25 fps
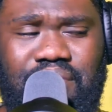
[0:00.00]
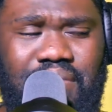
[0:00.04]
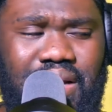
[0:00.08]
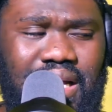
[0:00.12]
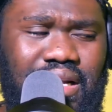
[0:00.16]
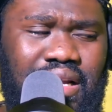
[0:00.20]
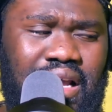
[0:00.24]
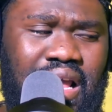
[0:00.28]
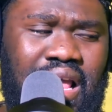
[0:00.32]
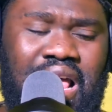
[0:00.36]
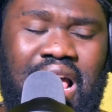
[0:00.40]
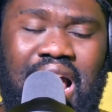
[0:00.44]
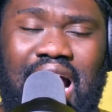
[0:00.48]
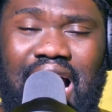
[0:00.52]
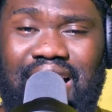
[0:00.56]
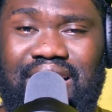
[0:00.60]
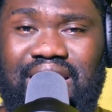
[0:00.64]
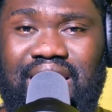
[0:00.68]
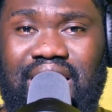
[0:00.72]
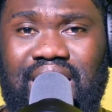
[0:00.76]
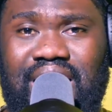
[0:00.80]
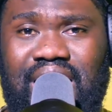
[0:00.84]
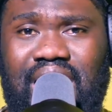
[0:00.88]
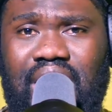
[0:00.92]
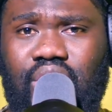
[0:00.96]
But I
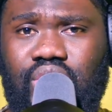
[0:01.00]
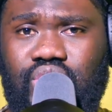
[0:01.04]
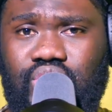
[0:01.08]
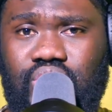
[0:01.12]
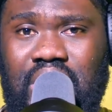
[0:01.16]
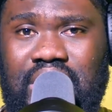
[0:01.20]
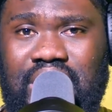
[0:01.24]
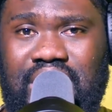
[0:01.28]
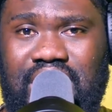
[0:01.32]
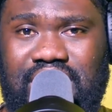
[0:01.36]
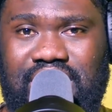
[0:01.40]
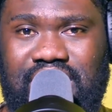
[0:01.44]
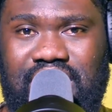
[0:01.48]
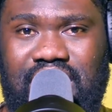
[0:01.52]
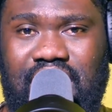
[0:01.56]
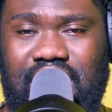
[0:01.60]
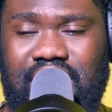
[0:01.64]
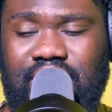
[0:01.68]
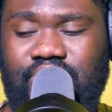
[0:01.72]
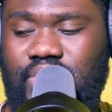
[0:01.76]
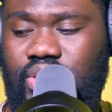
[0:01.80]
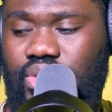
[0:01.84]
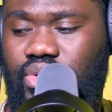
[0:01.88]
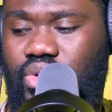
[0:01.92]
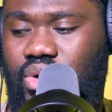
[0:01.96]
think I also
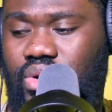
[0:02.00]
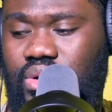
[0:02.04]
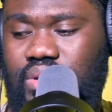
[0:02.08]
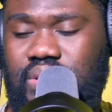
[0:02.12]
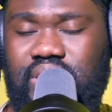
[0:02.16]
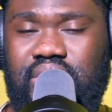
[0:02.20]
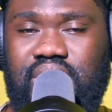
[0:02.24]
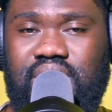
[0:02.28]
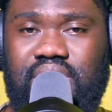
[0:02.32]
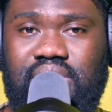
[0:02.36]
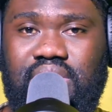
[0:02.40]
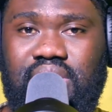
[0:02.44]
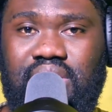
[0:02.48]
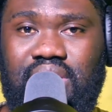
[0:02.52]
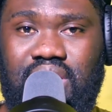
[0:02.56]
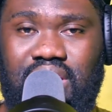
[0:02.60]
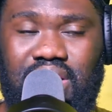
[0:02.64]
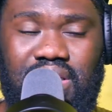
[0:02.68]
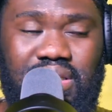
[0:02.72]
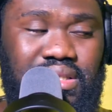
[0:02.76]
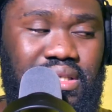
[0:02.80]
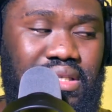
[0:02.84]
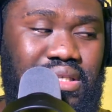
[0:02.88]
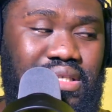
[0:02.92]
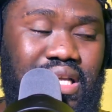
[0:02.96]
understand because
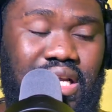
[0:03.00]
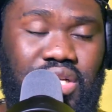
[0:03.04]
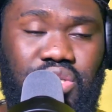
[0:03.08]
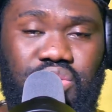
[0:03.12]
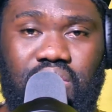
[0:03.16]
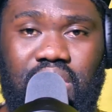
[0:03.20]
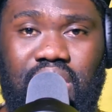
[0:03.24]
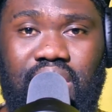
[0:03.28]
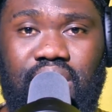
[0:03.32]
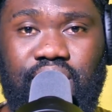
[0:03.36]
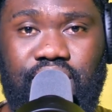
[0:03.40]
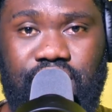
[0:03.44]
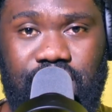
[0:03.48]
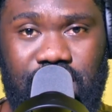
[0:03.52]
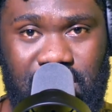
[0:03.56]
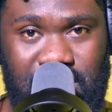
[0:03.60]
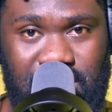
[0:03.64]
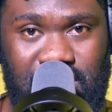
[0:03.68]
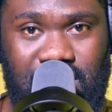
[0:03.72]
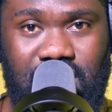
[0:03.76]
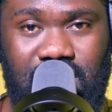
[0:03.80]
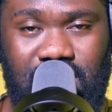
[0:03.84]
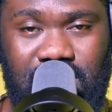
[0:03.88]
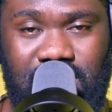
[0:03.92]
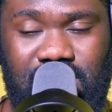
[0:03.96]
this is actually
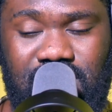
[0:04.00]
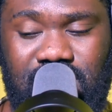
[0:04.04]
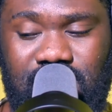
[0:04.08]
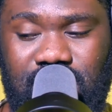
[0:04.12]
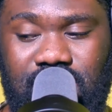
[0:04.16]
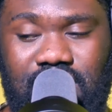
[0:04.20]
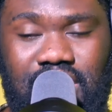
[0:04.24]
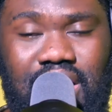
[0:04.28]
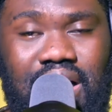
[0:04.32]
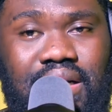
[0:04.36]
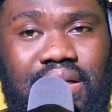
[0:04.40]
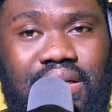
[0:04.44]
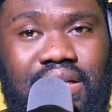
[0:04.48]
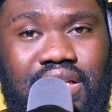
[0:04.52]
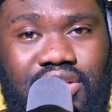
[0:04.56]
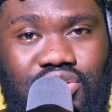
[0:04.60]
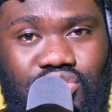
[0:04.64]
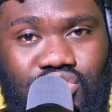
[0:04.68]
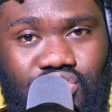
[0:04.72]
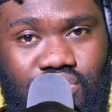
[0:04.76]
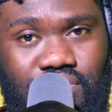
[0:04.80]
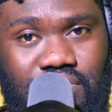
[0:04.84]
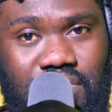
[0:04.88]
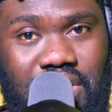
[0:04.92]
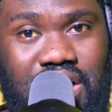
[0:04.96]
recent than the
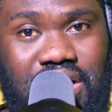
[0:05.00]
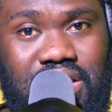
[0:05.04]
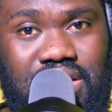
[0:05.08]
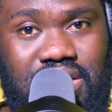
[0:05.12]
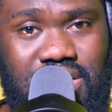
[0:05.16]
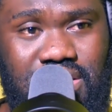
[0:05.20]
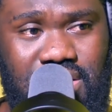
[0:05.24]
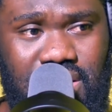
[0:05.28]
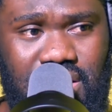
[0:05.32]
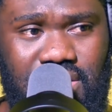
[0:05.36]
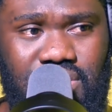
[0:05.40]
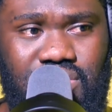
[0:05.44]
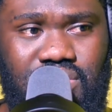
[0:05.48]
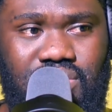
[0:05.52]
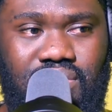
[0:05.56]
Zoom H6.